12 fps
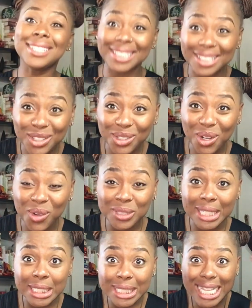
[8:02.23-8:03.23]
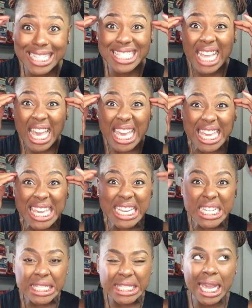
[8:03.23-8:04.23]
you know, like that's
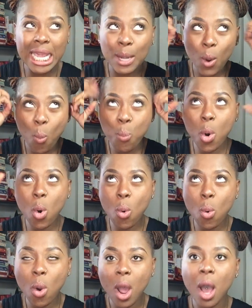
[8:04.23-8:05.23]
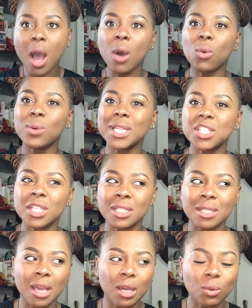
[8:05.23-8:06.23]
insane which
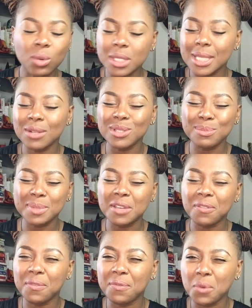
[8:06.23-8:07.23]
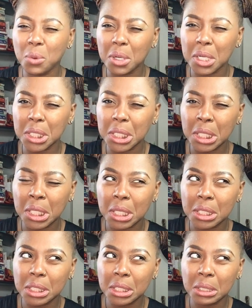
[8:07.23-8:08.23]
is works out to be 40,
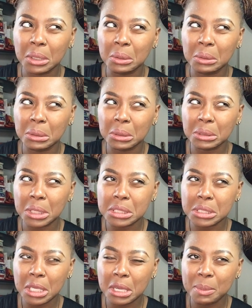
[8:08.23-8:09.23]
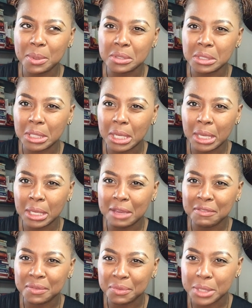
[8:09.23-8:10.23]
you know, that's like a person dying
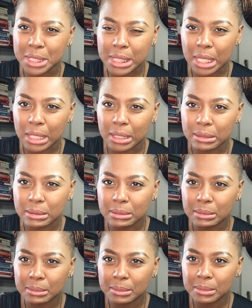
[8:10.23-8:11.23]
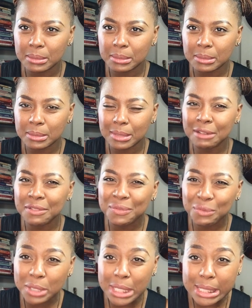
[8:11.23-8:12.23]
every 40 seconds. Every
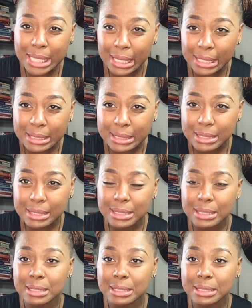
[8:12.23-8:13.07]
40 seconds.